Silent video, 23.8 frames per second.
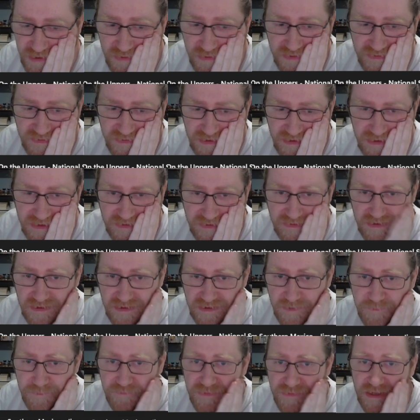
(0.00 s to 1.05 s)
We're gonna take
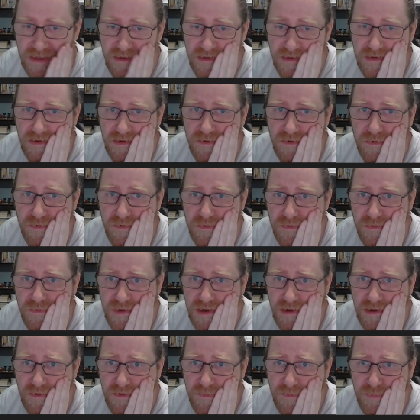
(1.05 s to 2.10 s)
the
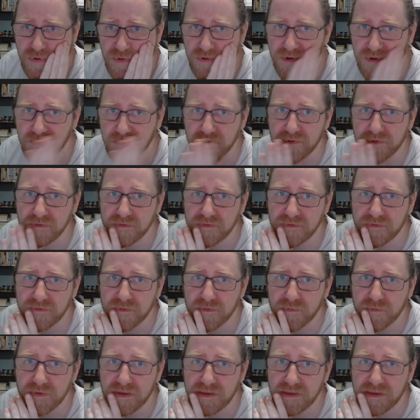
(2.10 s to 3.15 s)
rare Pokemon, so
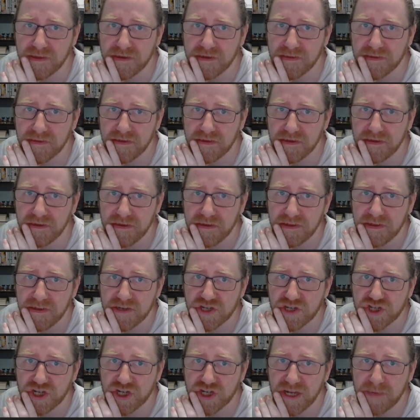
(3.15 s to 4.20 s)
we can
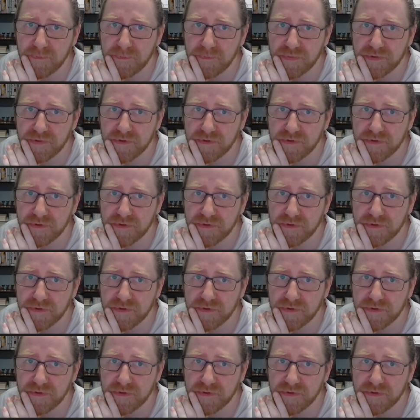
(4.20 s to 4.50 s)
slap